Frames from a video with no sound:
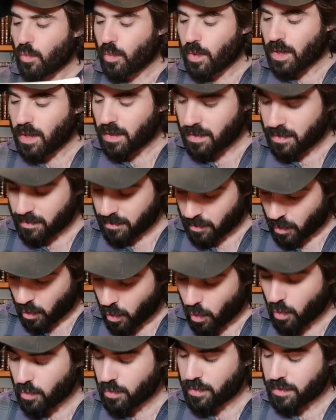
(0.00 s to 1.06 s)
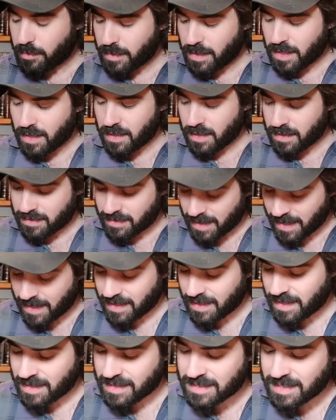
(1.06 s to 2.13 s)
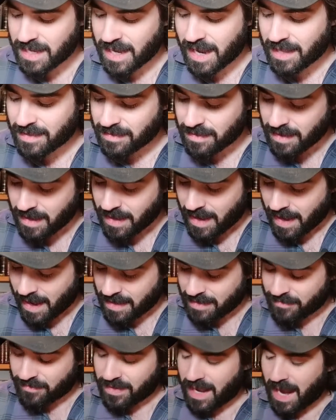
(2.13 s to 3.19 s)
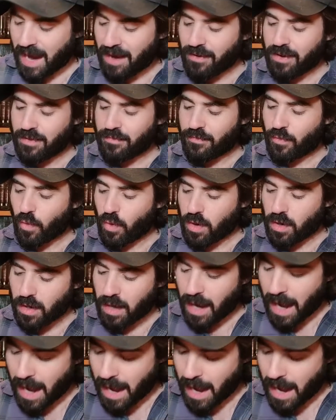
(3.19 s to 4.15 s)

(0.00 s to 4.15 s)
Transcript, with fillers: will hold the Megillah, take it in his hand, and carry it for